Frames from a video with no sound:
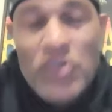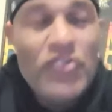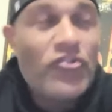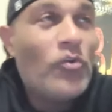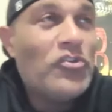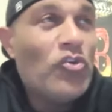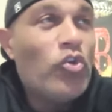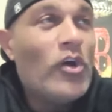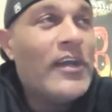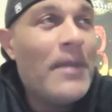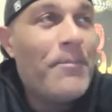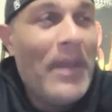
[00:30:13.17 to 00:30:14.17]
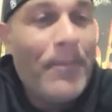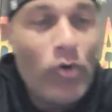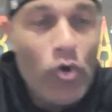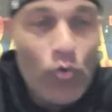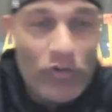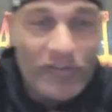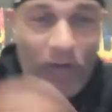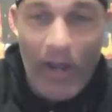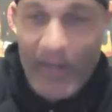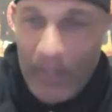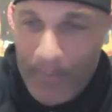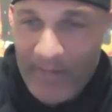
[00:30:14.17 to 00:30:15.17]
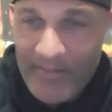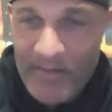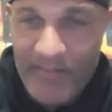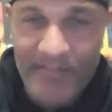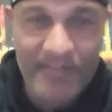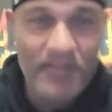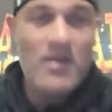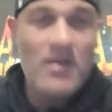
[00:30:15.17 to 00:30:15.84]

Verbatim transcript: So when you look at people who are talking about this,